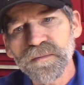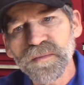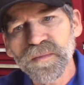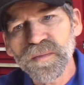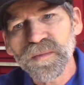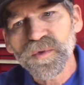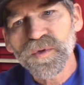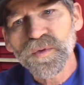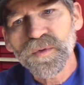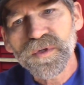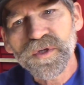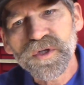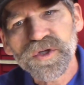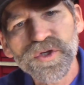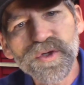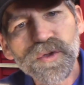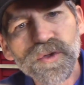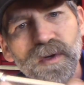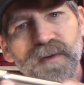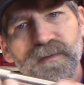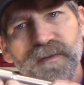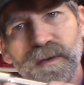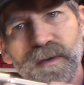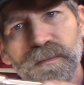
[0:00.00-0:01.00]
between the two
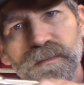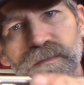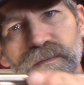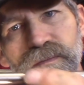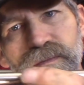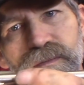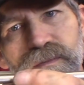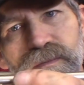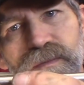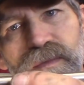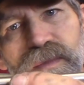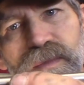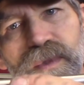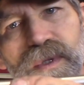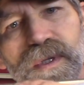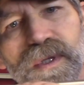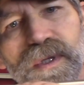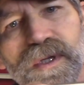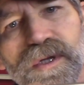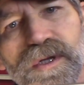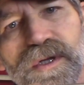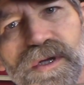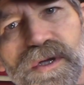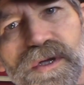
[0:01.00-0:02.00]
of them
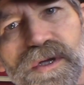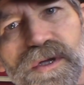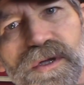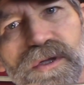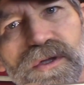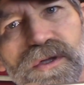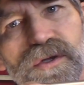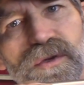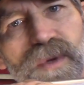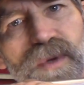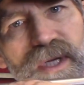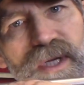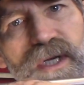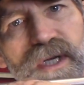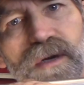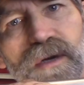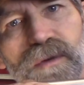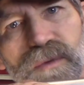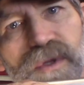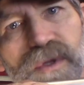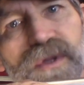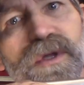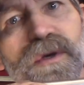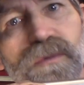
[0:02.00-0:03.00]
you end up
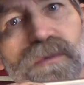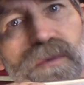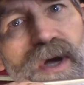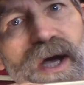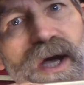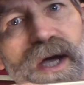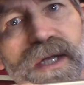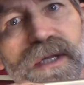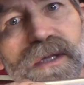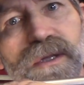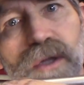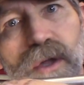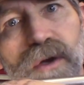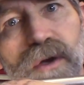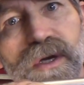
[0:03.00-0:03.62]
with a rod long